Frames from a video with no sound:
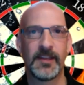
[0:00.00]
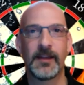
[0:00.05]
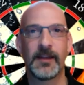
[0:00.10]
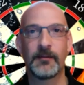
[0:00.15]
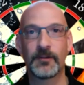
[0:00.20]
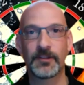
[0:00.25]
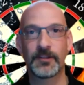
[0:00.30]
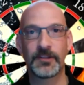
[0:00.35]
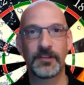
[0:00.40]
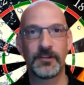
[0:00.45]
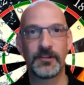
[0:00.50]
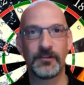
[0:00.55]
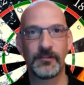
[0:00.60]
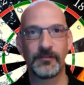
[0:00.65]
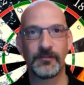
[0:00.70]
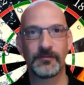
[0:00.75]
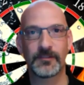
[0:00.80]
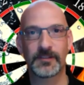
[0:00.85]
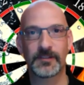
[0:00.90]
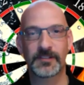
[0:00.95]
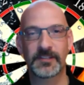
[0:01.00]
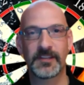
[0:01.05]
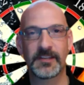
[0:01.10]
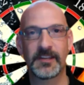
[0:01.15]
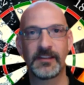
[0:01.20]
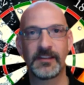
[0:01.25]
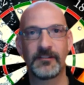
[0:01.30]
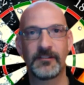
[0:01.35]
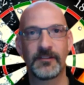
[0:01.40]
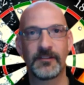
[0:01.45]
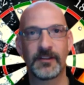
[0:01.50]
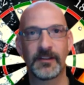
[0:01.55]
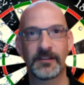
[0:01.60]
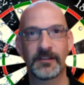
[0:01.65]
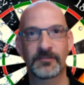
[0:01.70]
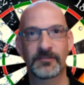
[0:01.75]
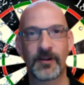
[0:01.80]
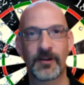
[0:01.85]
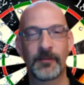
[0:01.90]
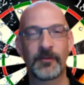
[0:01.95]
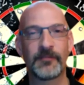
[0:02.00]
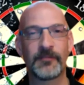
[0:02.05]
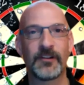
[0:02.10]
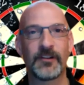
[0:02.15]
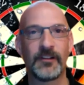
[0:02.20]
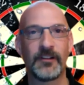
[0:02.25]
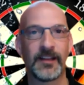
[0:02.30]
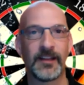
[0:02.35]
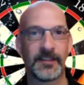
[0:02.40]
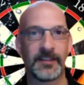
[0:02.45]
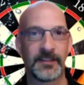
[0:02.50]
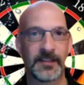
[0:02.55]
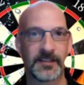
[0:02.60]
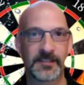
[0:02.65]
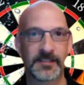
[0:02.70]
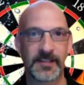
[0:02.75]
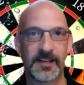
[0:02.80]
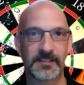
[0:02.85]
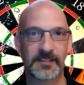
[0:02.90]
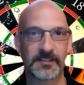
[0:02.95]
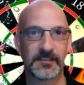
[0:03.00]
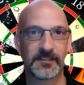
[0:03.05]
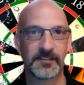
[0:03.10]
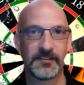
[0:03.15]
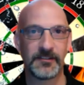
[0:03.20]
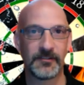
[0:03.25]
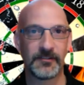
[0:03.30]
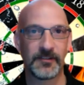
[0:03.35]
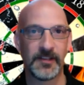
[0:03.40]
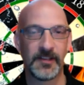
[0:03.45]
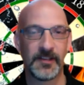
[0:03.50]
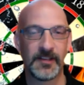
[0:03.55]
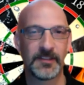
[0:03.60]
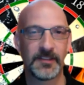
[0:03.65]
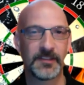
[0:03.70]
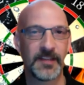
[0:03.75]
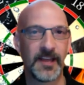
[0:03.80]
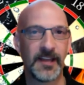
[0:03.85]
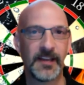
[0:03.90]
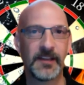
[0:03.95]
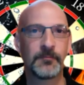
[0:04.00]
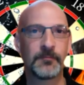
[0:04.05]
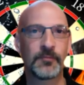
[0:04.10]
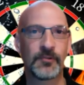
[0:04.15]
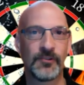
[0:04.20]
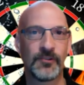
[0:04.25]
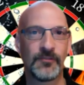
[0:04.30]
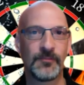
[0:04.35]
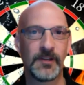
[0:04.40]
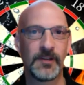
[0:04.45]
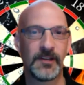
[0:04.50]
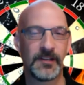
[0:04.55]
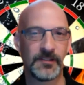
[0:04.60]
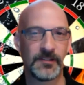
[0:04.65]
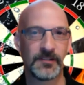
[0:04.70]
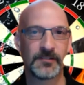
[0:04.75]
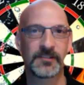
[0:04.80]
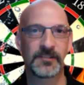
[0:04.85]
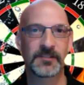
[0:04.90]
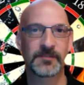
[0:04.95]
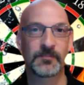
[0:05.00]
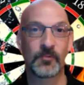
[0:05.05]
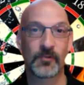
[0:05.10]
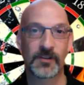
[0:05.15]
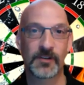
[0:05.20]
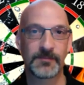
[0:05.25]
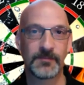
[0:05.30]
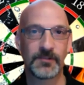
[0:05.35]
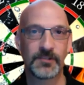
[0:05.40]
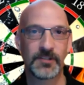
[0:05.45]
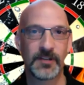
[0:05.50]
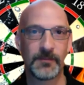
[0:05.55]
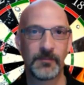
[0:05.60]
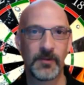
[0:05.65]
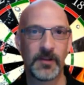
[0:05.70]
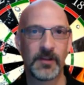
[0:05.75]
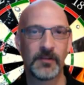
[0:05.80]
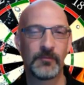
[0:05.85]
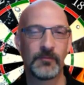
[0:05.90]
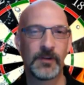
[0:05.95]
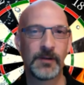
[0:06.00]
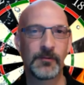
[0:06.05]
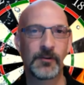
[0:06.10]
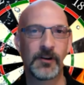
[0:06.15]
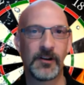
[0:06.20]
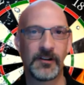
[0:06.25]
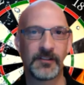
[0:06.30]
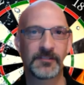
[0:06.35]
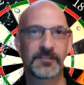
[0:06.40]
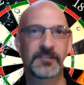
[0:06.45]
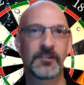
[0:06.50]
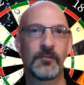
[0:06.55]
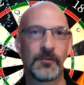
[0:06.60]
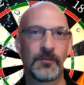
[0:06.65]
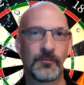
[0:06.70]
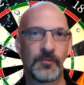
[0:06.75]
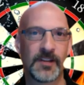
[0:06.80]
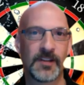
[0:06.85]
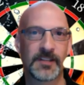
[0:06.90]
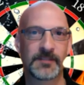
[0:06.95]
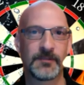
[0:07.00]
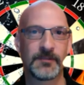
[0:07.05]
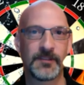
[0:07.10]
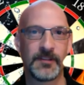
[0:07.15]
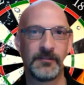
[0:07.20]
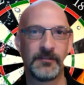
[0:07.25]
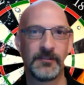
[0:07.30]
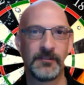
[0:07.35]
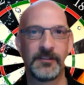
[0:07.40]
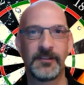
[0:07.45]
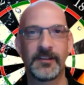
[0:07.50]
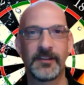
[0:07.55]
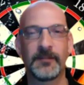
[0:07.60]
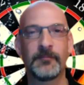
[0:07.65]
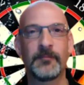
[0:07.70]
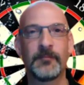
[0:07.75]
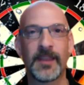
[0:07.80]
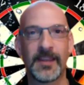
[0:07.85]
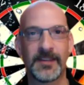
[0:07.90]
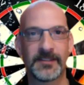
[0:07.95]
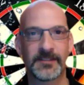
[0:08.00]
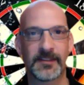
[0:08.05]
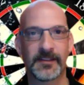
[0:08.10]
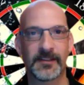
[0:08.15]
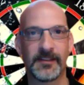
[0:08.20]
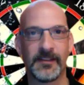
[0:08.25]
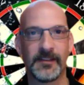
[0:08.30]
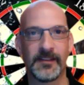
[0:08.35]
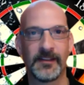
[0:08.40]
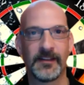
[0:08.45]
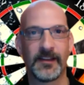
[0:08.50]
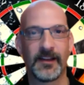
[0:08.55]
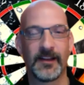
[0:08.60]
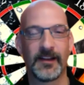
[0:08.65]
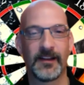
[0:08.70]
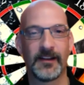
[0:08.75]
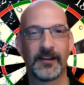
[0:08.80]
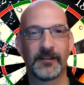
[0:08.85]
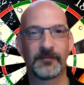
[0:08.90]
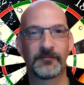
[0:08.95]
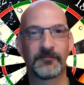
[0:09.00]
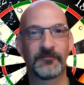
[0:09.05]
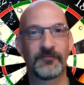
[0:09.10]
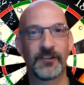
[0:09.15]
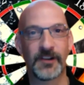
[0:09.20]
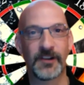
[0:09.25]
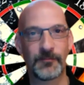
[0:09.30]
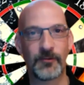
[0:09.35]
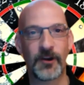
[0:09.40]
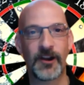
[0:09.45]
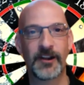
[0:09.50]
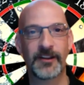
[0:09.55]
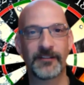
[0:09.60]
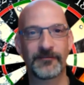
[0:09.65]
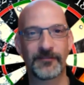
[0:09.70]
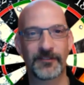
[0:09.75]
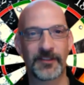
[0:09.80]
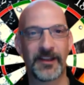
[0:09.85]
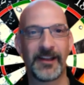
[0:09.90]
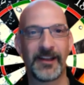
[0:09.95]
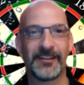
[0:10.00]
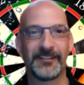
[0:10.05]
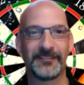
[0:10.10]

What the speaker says: And with you, seeing you in Drummondville and then Saskatoon, that improvement in your sportsmanship, we were all so impressed with you. You did amazing. Very proud of you for that.